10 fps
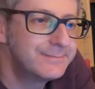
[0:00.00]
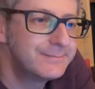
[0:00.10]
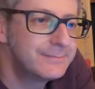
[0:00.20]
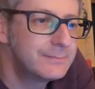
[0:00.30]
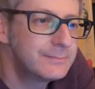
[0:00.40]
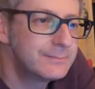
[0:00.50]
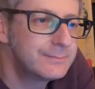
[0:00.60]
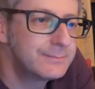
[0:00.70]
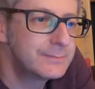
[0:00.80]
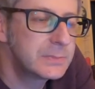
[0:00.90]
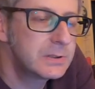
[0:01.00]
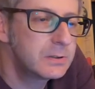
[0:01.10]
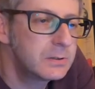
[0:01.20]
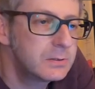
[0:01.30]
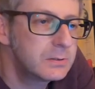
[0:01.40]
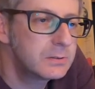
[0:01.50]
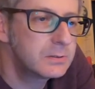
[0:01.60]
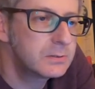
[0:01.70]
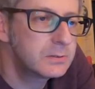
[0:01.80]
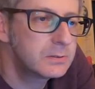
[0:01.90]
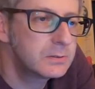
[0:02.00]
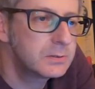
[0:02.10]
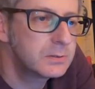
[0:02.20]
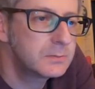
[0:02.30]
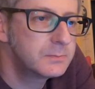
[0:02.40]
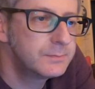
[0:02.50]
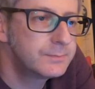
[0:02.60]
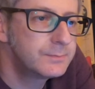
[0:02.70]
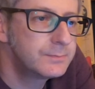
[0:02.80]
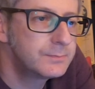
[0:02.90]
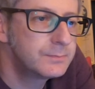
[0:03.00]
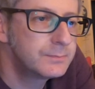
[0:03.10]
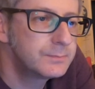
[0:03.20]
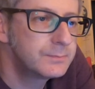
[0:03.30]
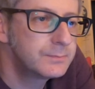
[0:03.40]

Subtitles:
[no speech]